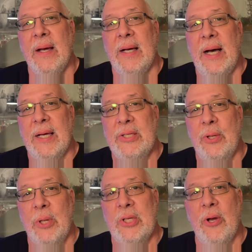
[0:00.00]
Uh,
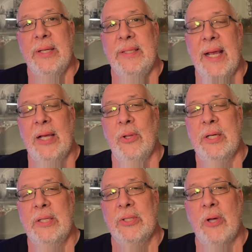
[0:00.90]
so let's go ahead and take a look
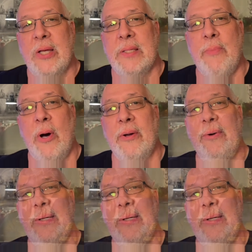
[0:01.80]
at this awesome model.